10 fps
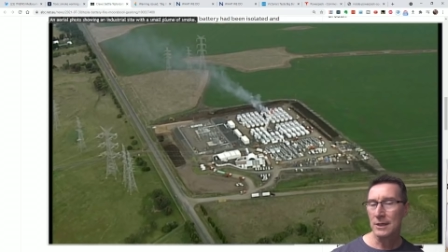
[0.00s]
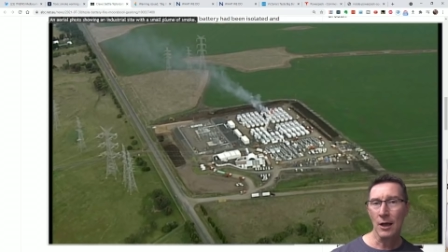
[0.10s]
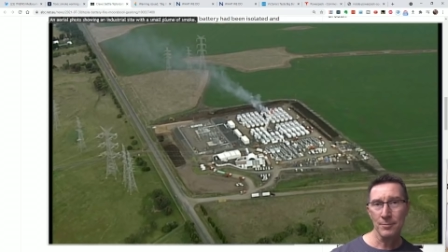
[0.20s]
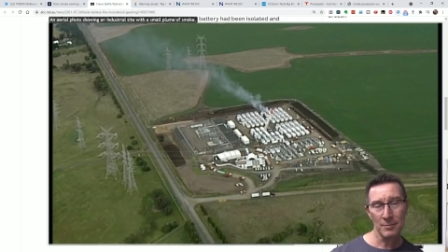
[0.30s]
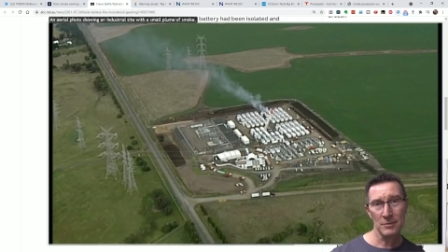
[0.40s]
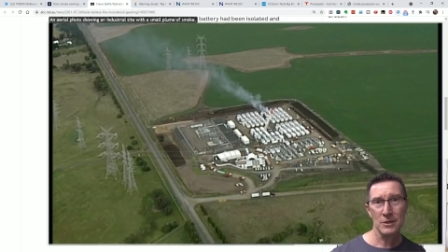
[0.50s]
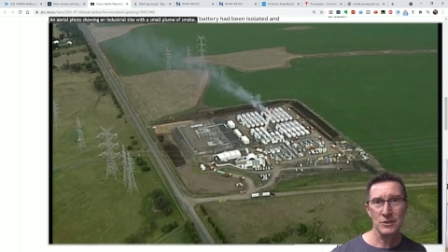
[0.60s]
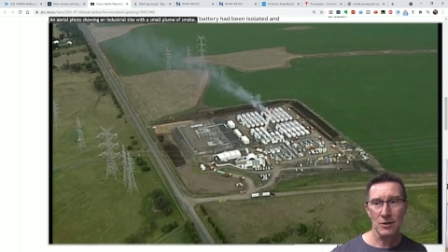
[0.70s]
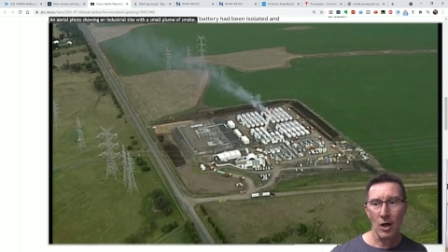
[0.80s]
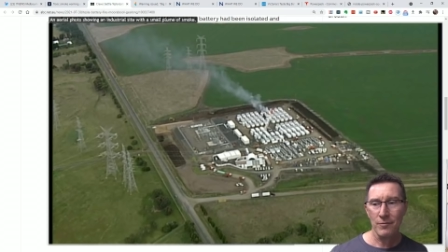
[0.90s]
know,
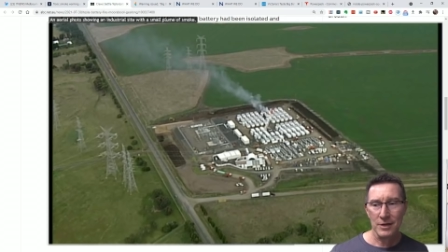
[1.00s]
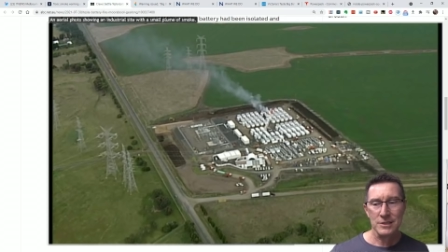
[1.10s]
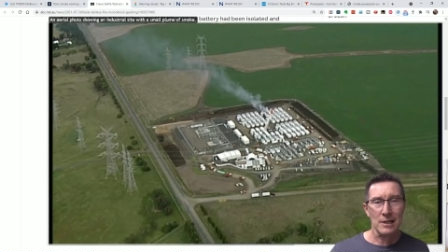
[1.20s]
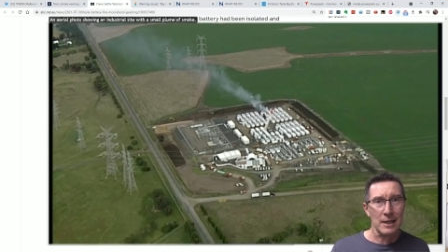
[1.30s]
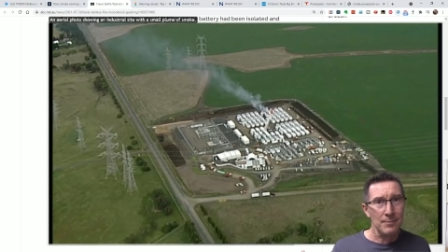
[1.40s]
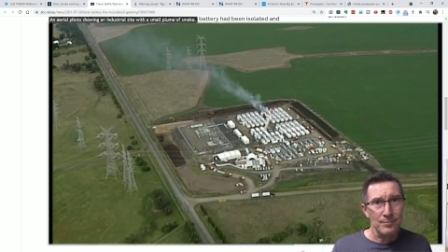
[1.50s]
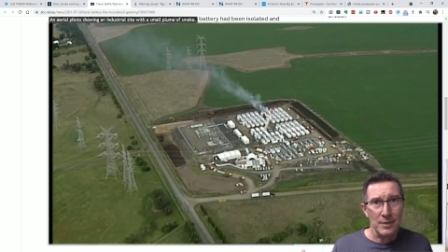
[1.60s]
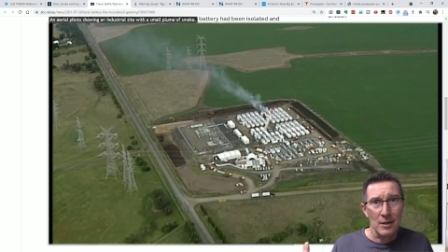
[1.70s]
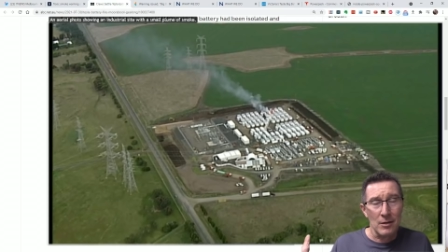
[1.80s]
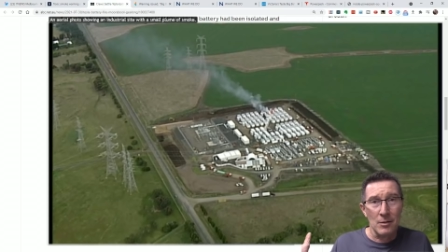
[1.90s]
because obviously
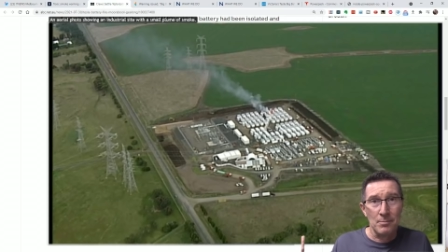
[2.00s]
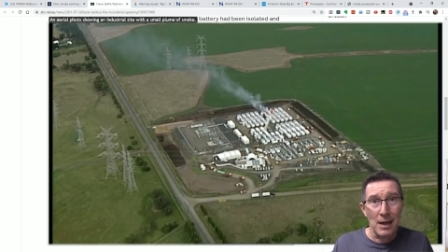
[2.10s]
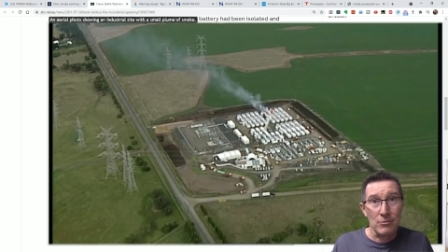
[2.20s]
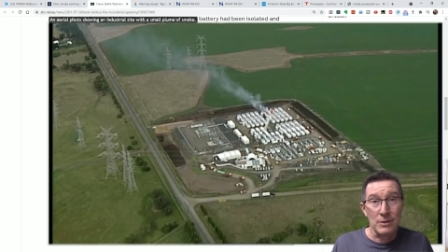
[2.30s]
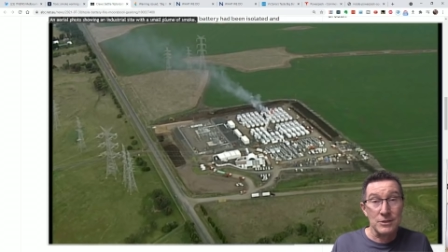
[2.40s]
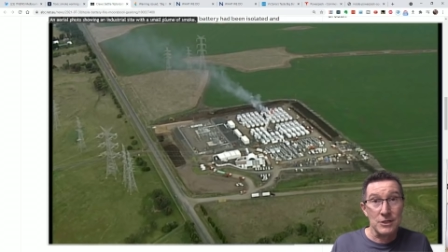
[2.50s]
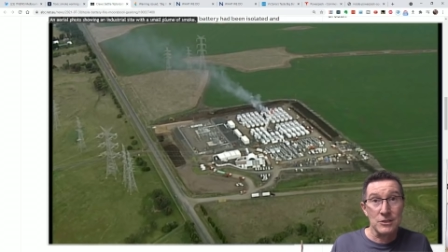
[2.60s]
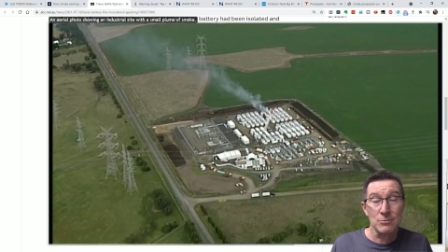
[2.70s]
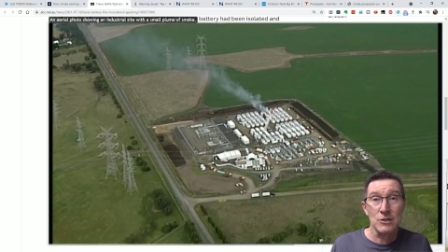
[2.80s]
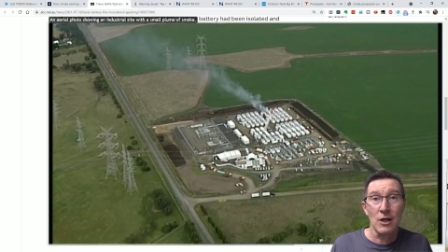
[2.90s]
uh, battery
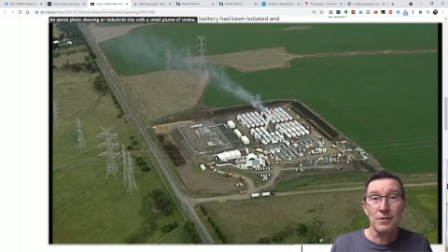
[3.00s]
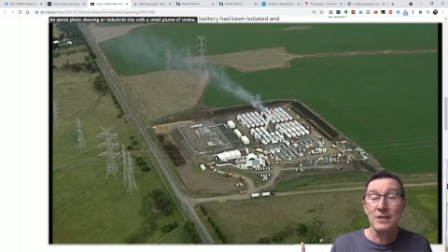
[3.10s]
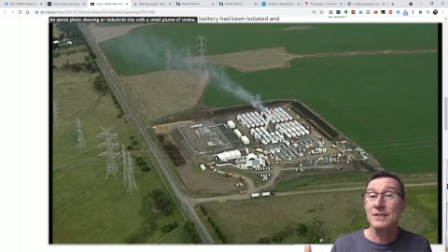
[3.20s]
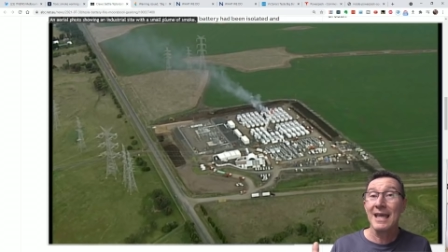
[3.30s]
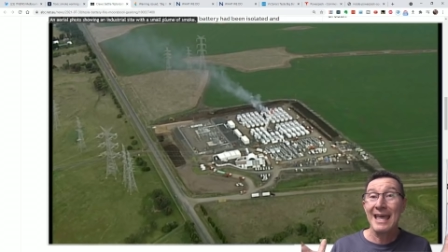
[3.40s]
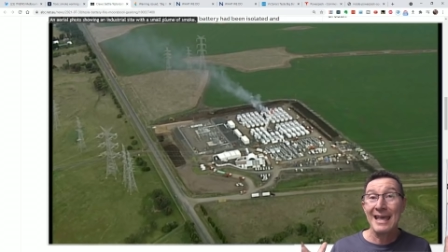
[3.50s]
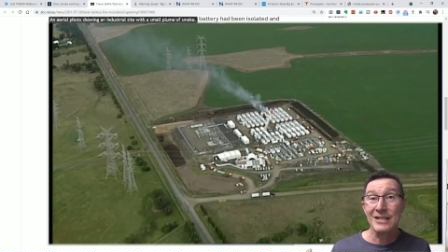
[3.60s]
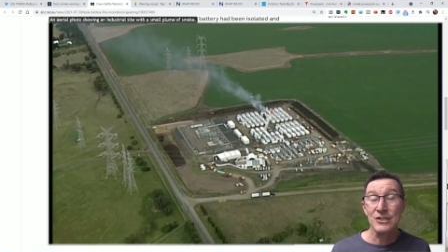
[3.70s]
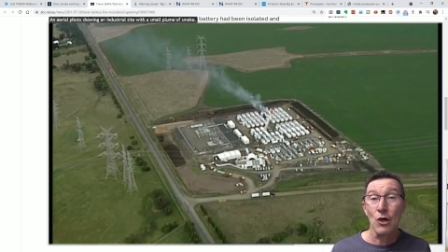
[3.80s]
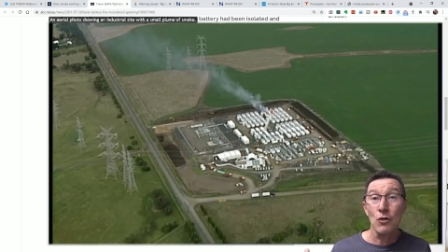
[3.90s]
systems like this, they're
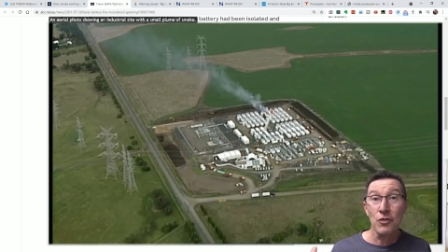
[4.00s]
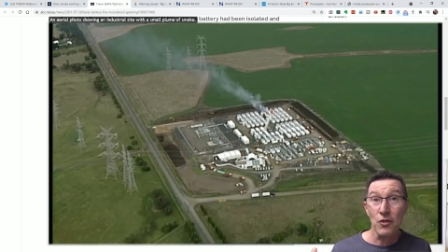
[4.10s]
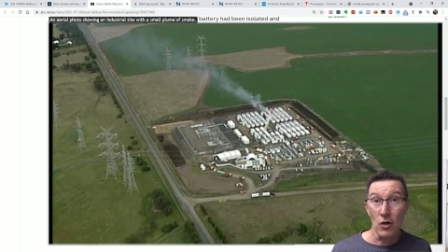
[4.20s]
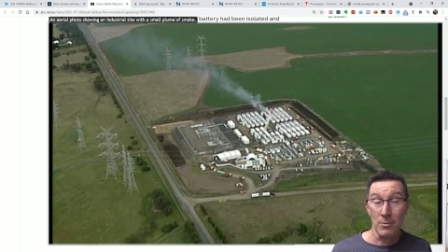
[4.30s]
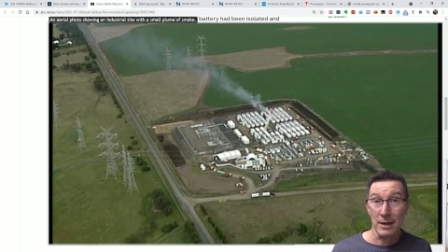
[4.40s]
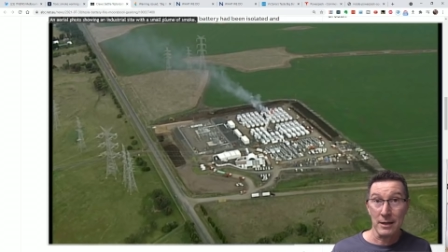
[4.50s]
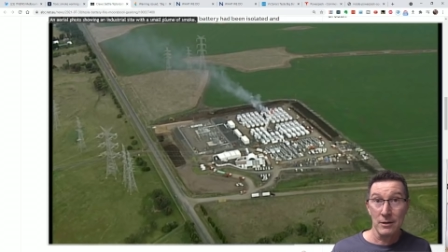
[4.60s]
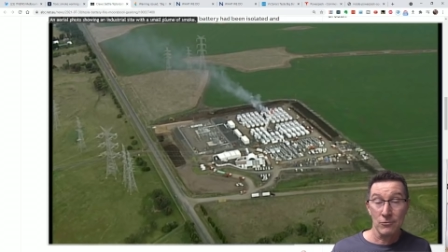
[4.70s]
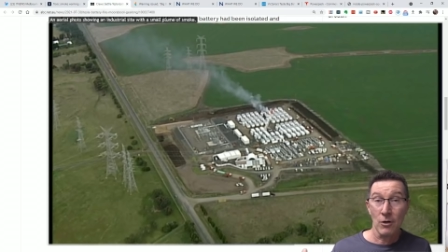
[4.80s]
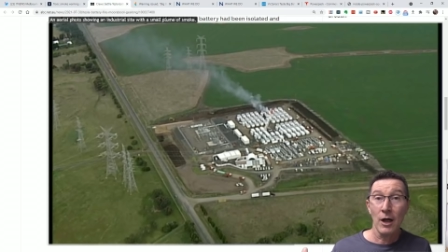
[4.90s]
exothermic,
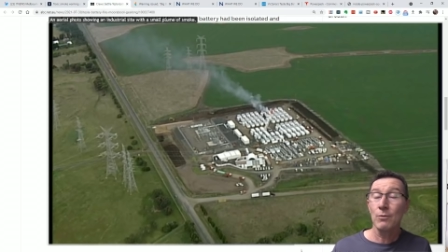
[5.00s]
right?